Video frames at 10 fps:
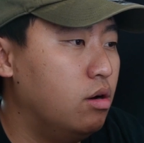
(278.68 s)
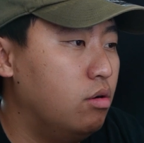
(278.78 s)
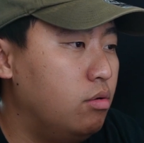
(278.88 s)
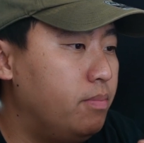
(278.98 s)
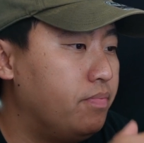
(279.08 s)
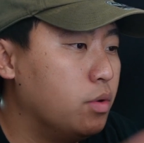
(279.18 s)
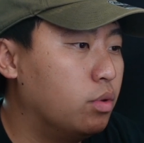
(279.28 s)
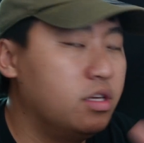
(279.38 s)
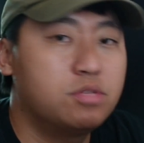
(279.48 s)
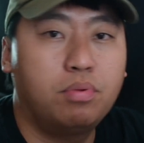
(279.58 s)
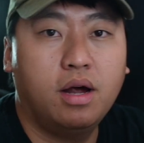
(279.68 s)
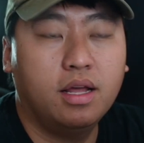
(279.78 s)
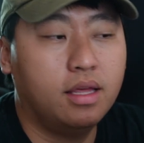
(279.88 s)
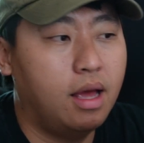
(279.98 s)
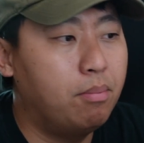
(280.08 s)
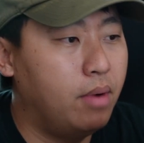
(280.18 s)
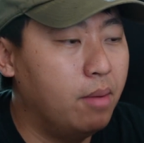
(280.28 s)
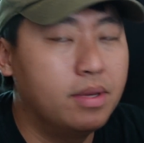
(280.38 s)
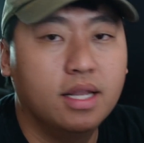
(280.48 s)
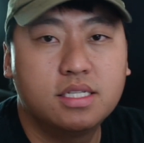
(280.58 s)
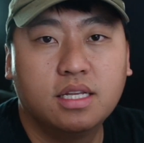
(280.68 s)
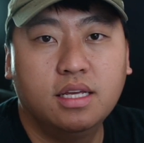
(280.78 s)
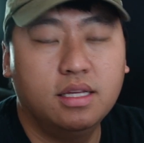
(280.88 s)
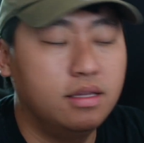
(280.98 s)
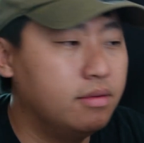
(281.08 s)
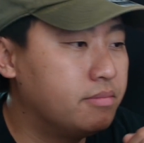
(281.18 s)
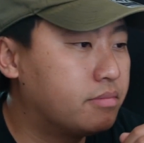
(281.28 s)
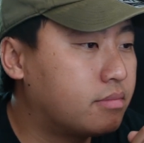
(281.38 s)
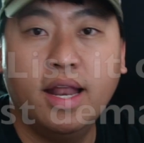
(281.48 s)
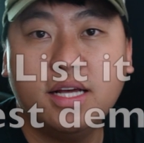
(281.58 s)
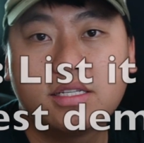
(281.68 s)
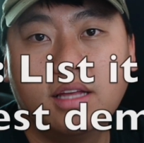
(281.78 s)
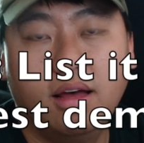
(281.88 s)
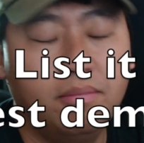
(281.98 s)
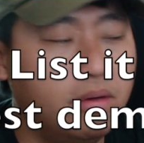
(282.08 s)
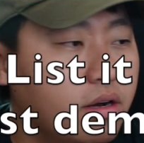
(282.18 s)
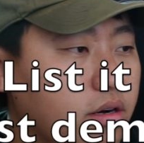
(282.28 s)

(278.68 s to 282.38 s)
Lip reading: So with this product, I'll be listing it. So the next step